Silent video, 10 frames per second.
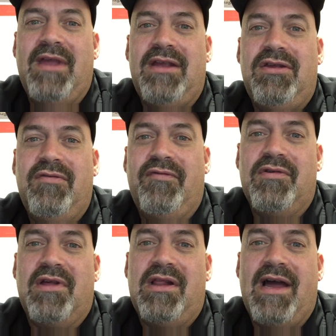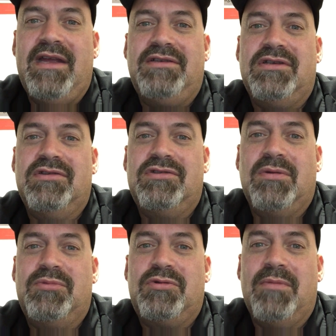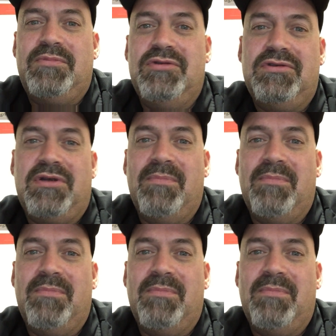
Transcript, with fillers: Thank you for the likes and subscriptions